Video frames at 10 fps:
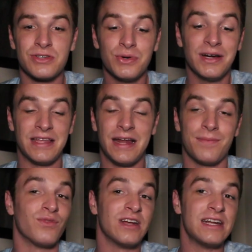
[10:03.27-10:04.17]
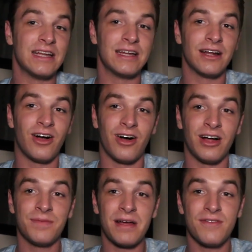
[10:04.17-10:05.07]
story that I'm reading
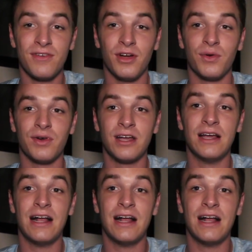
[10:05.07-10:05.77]
on my phone,